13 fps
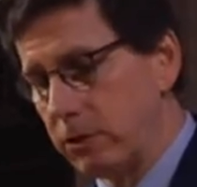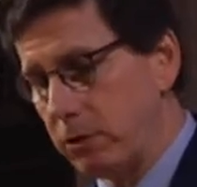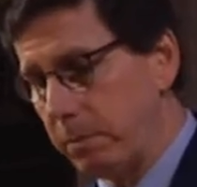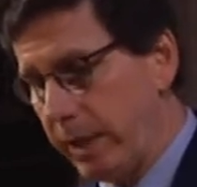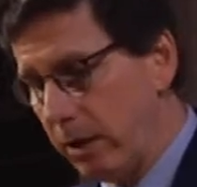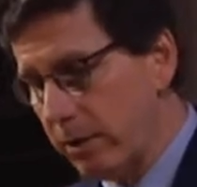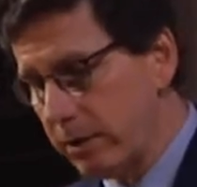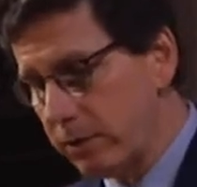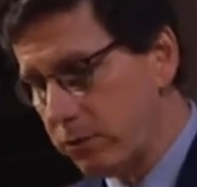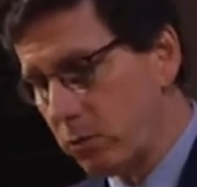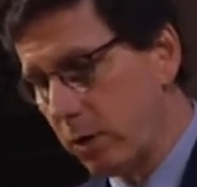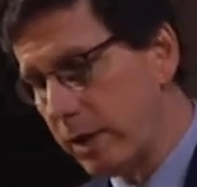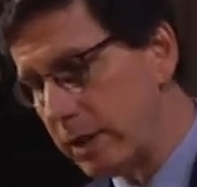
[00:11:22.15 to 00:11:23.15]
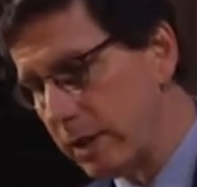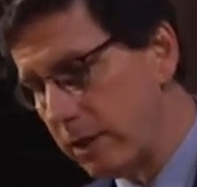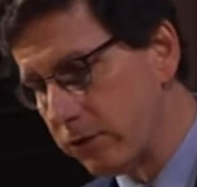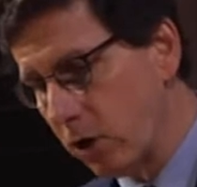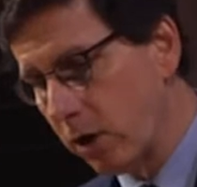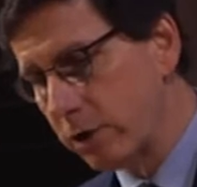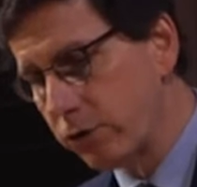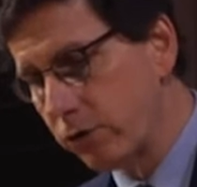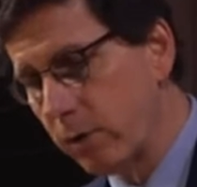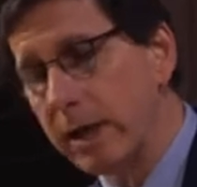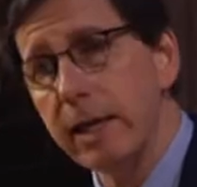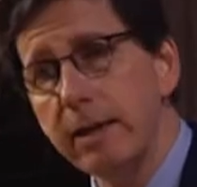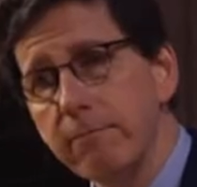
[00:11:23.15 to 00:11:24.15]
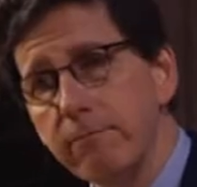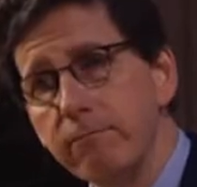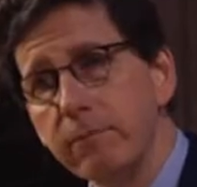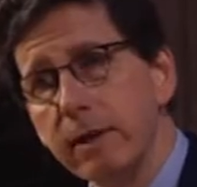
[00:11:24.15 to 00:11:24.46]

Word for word: to Paris, where he did his art training,